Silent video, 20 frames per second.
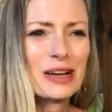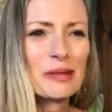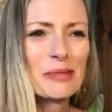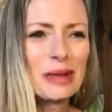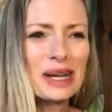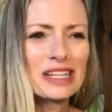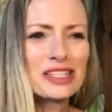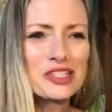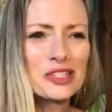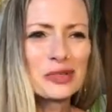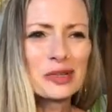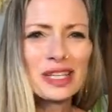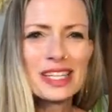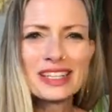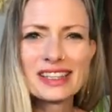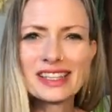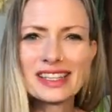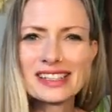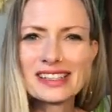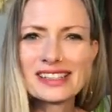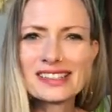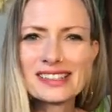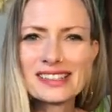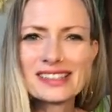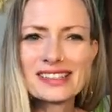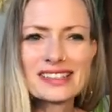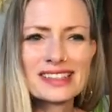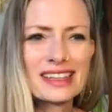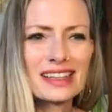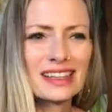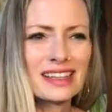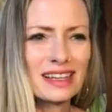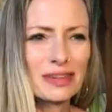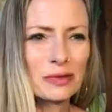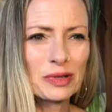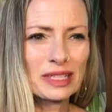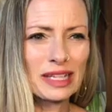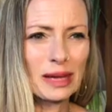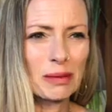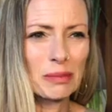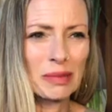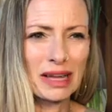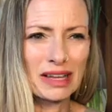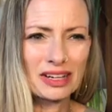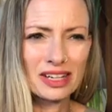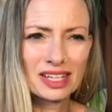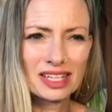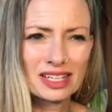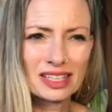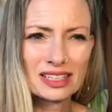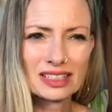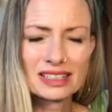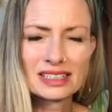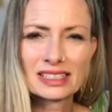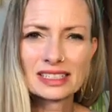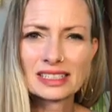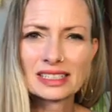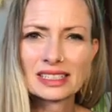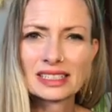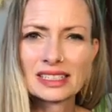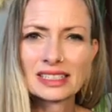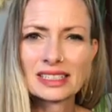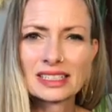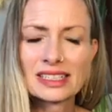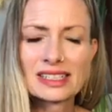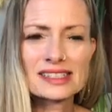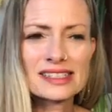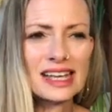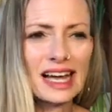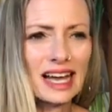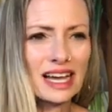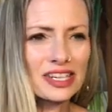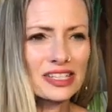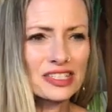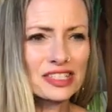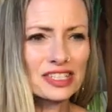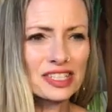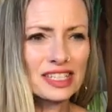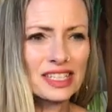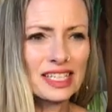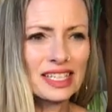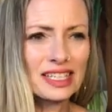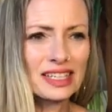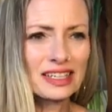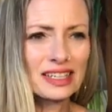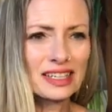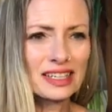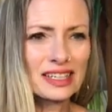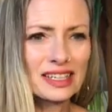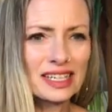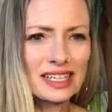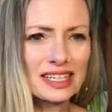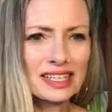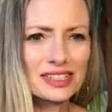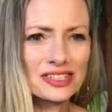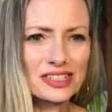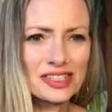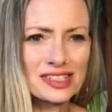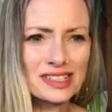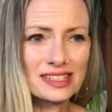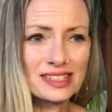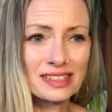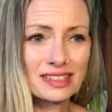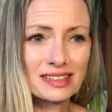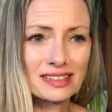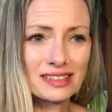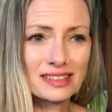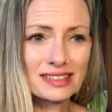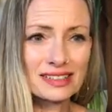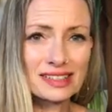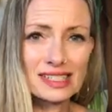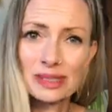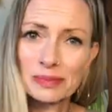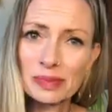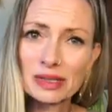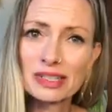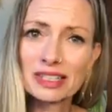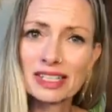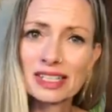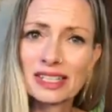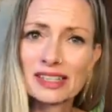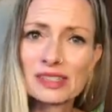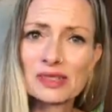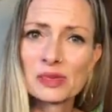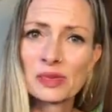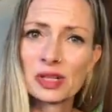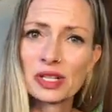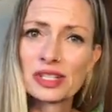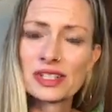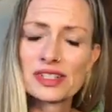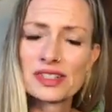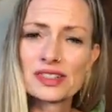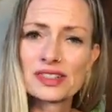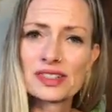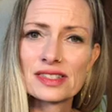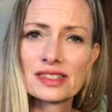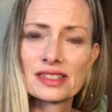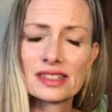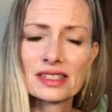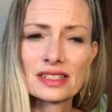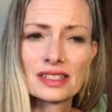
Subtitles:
by doing this, that it would get better? Because actually, it just typically gets worse.